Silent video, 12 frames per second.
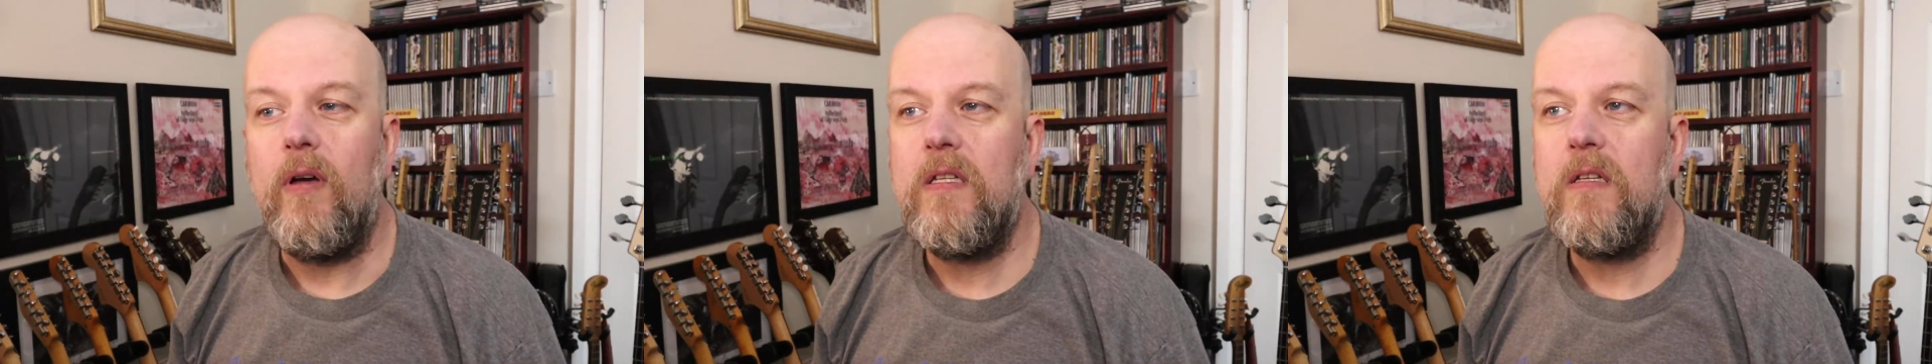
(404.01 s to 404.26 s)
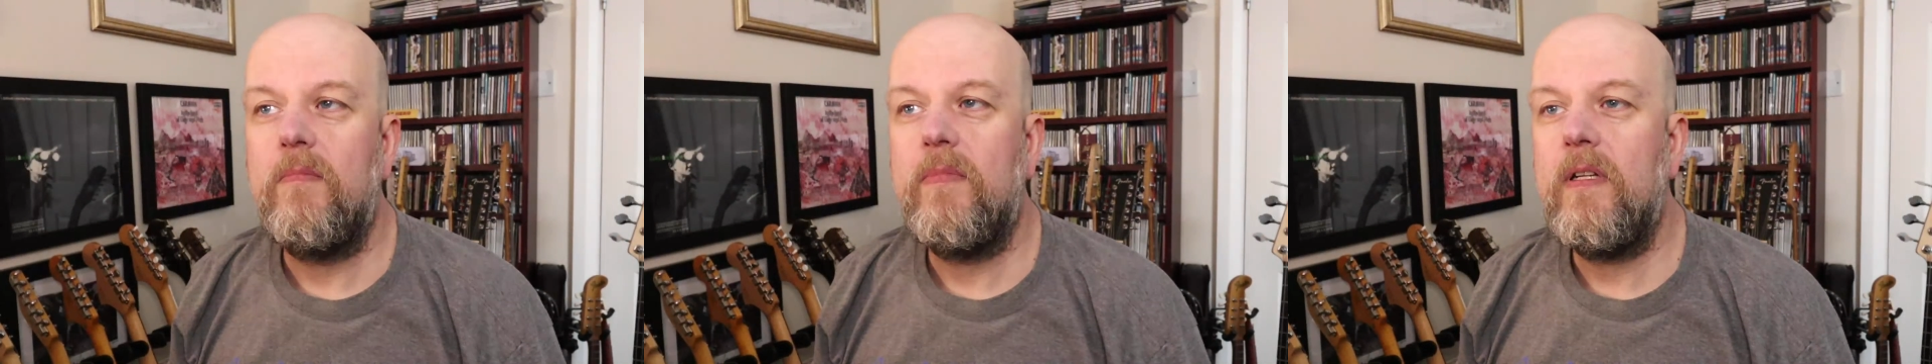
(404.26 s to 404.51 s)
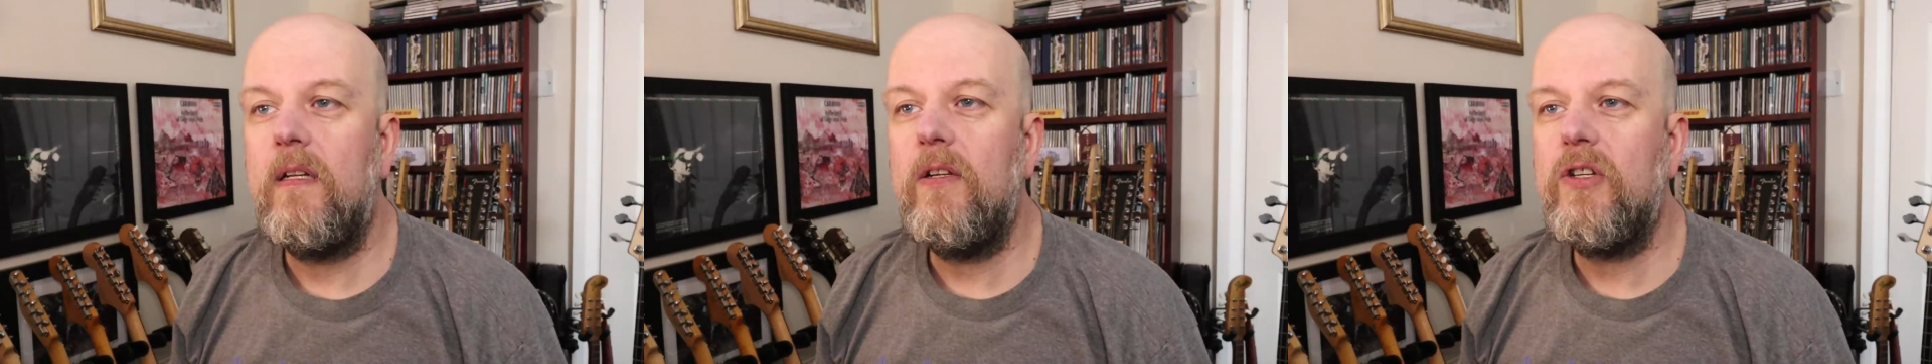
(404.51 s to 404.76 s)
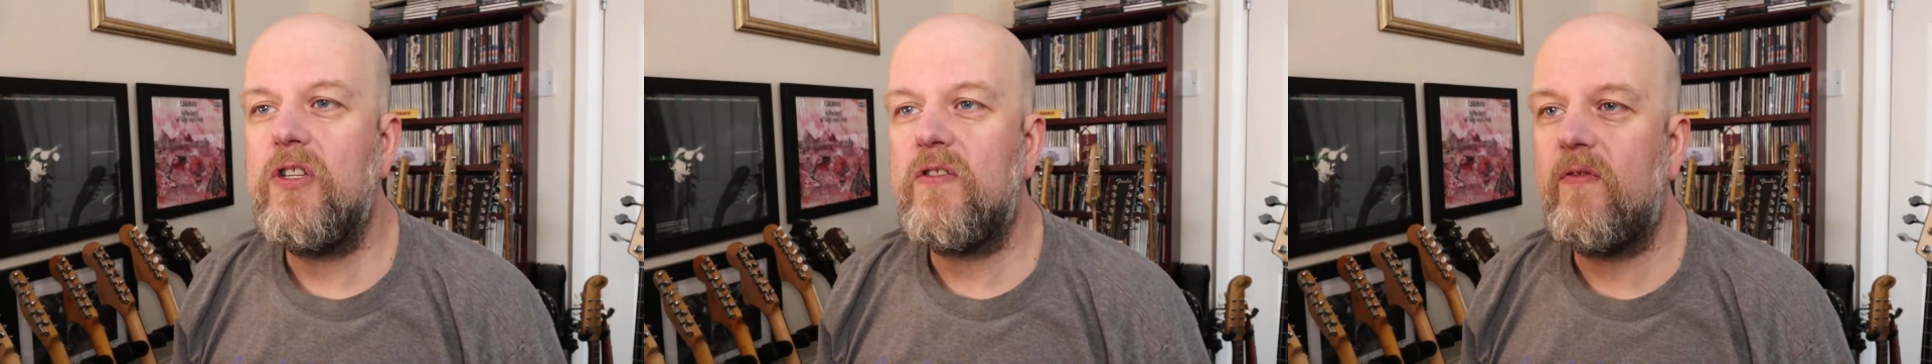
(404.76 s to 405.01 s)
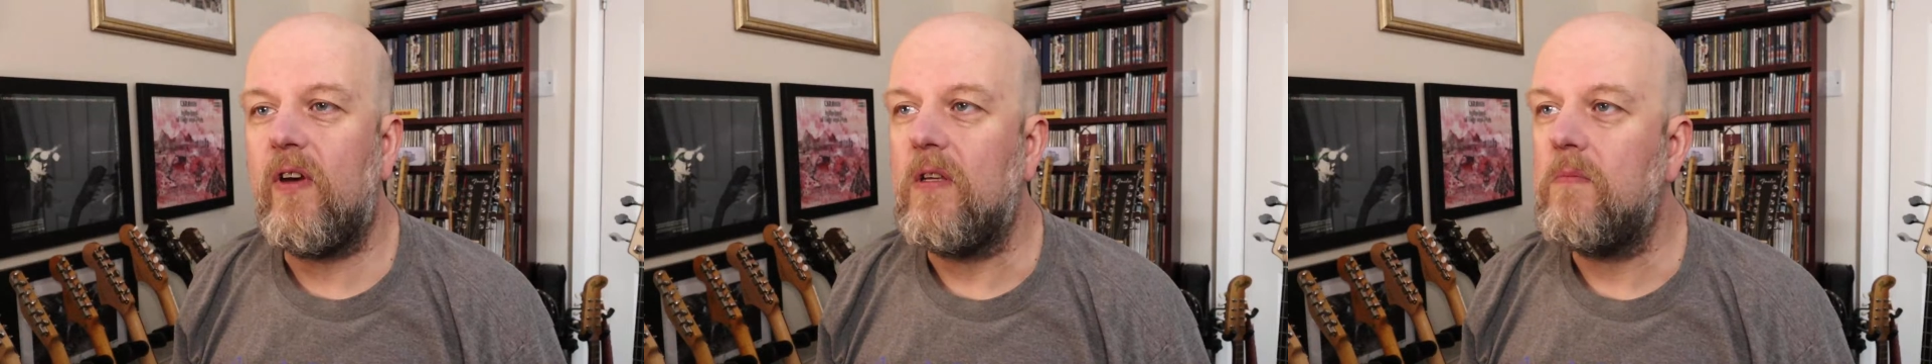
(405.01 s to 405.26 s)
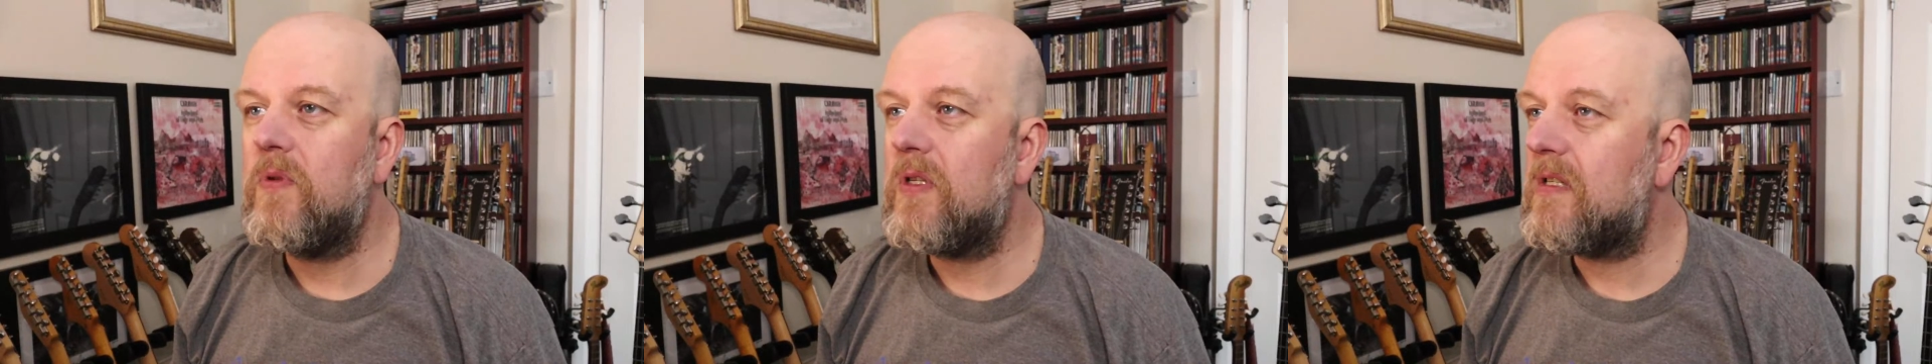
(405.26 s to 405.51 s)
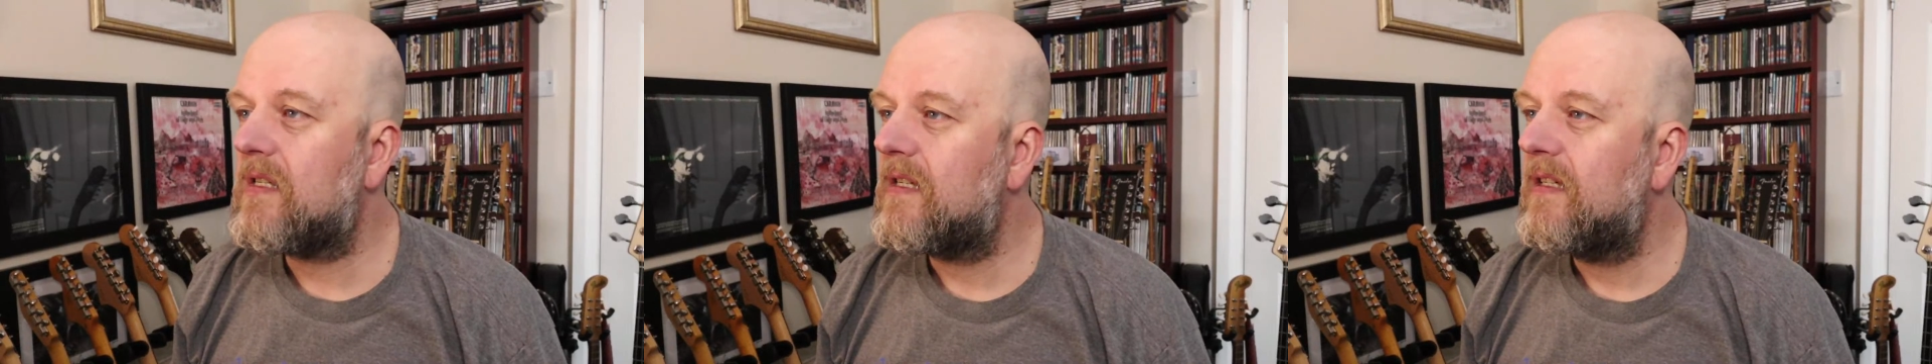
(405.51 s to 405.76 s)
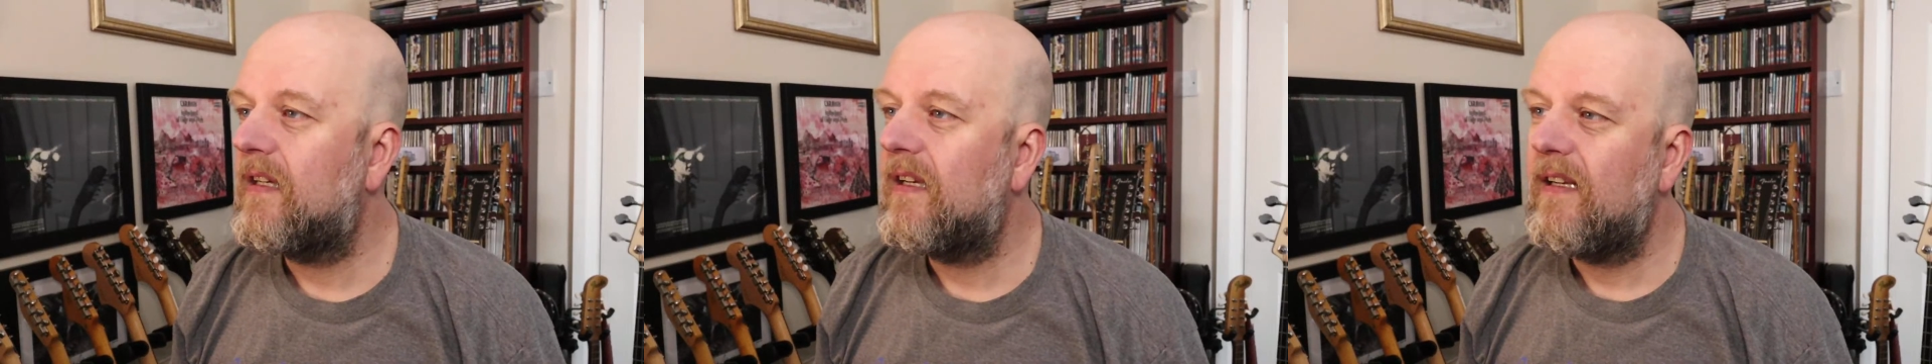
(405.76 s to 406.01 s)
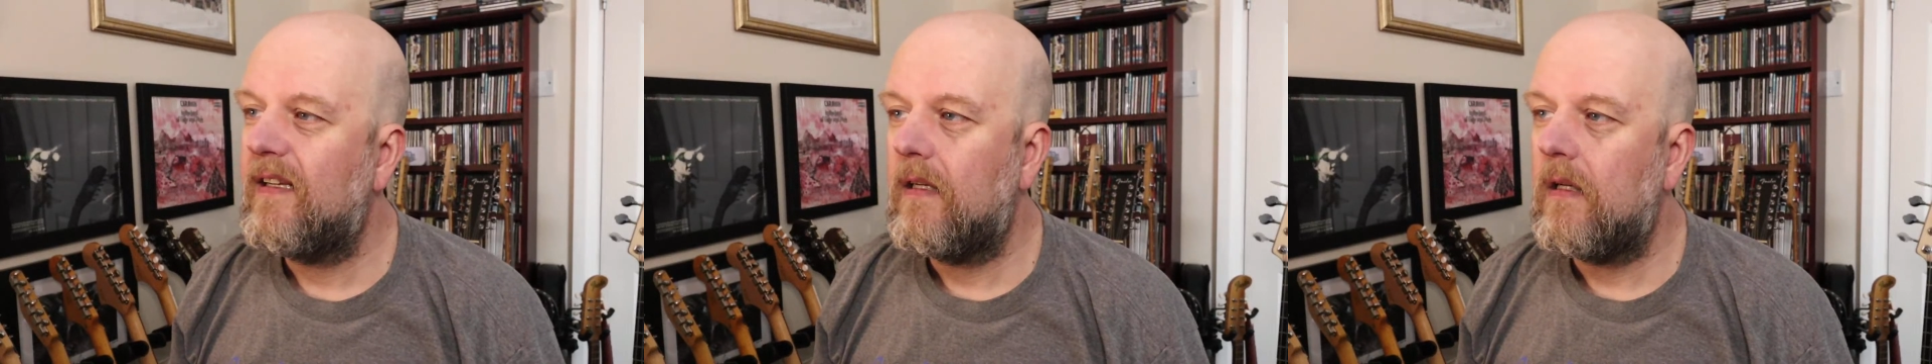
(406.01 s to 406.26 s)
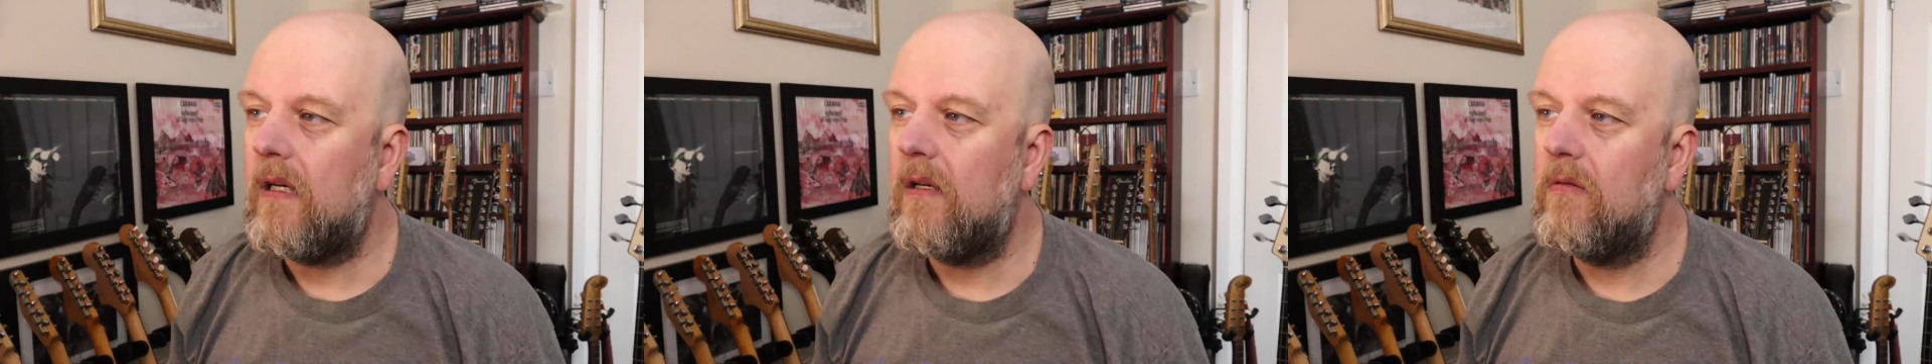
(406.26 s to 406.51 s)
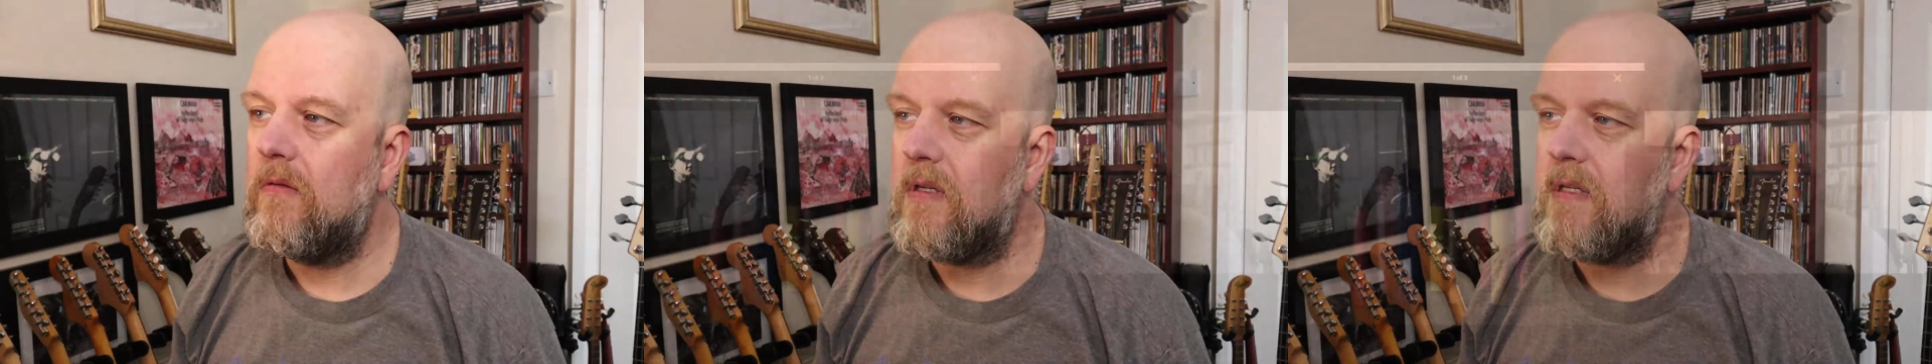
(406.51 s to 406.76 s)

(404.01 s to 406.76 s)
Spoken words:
some delicious vapes in order